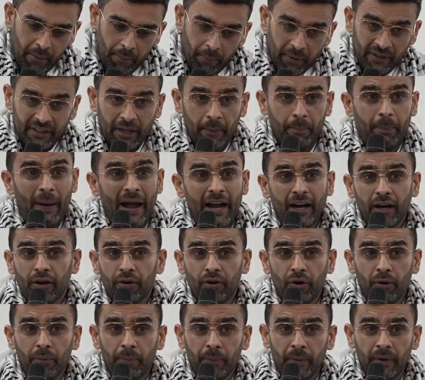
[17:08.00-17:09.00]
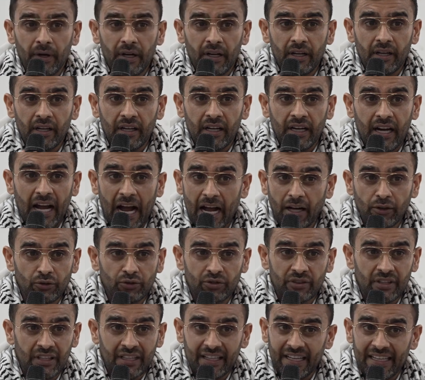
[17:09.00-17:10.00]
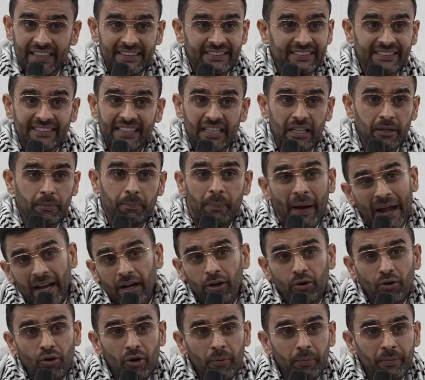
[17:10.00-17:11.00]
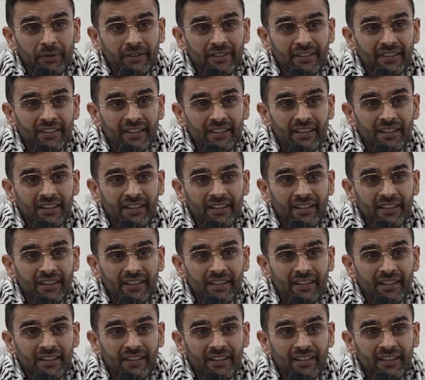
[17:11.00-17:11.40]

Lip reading: but the bankrupt council is still bankrupt.